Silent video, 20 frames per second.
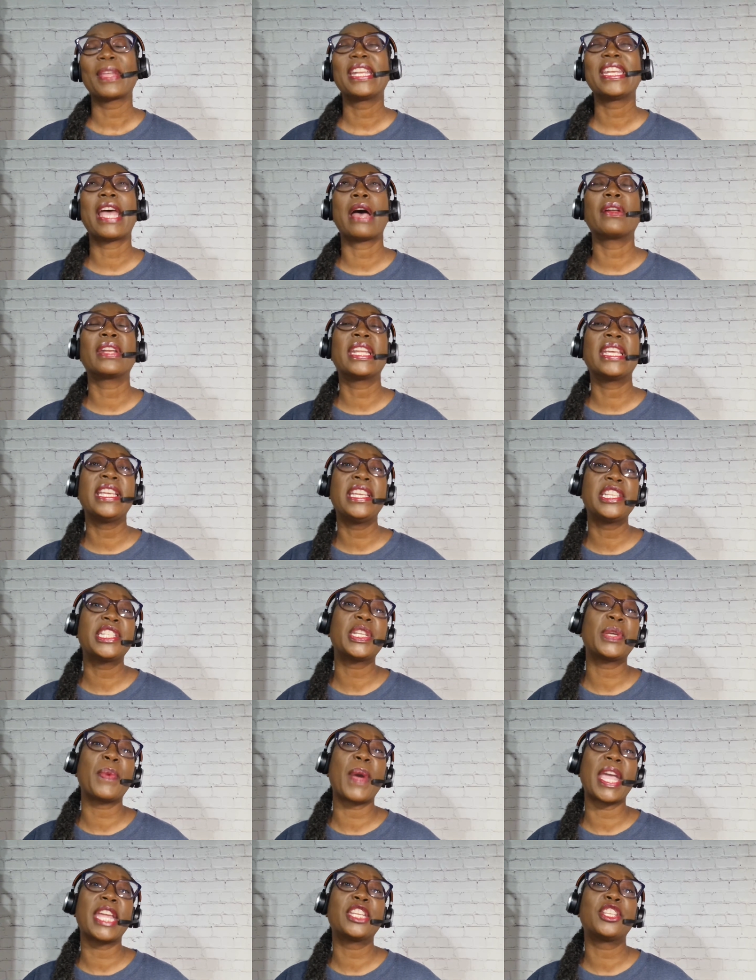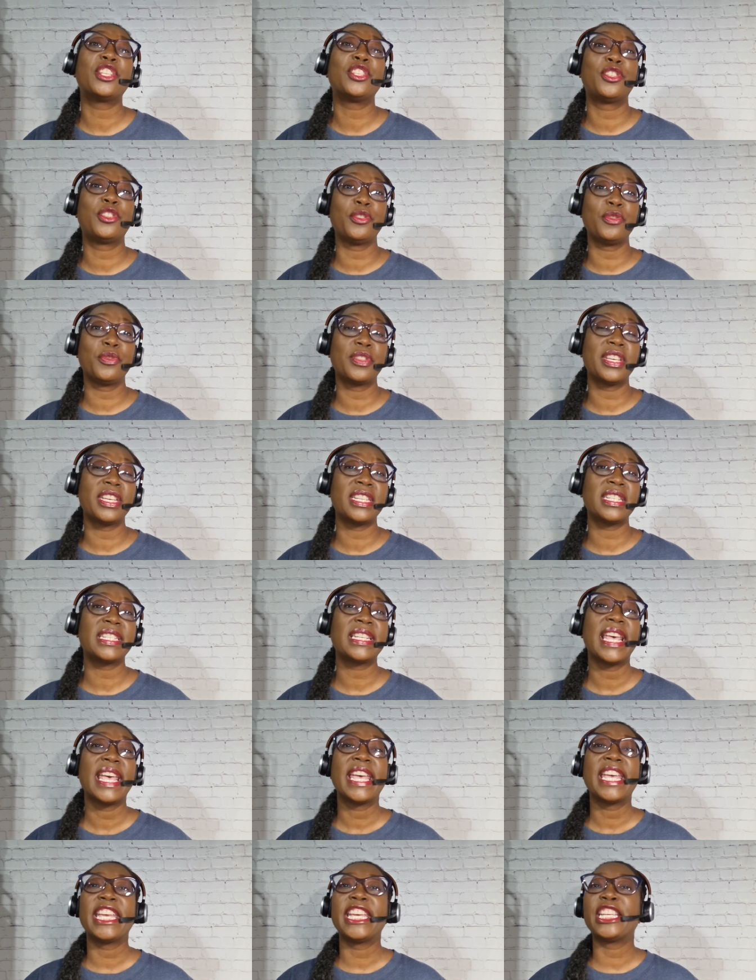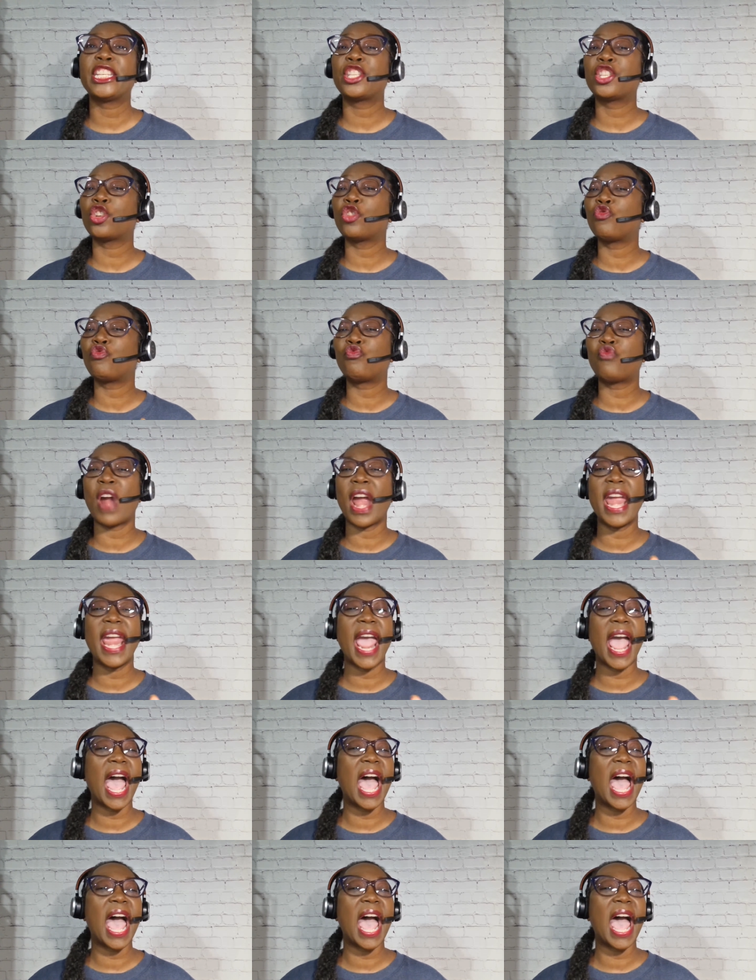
Now, an easy way to do this is to write